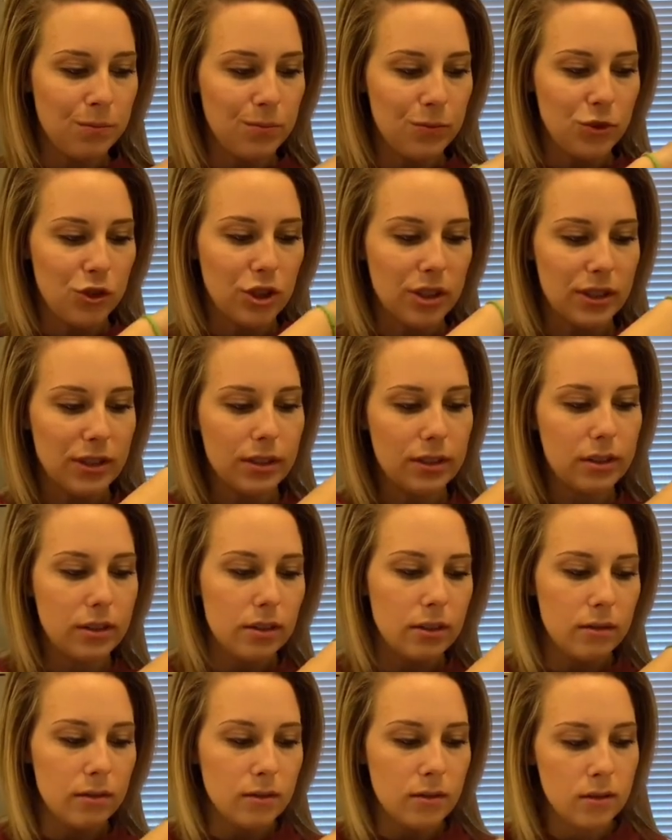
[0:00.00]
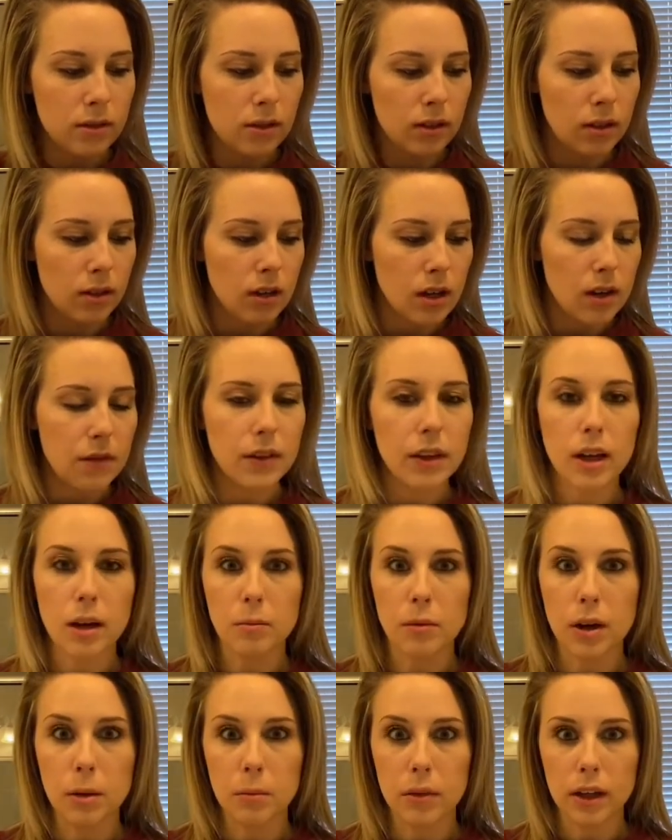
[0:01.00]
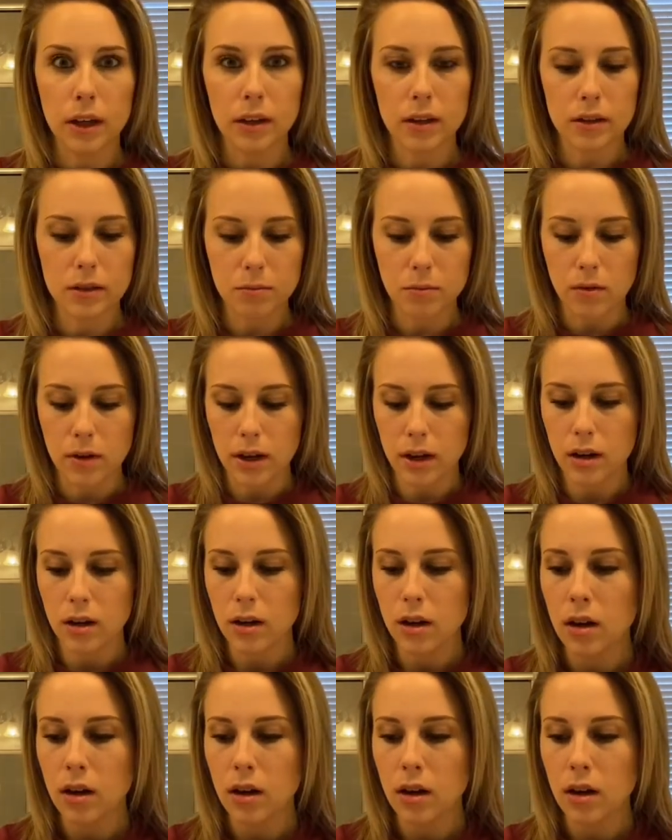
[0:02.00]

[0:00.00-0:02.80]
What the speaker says: just feel like I'm rambling at this point.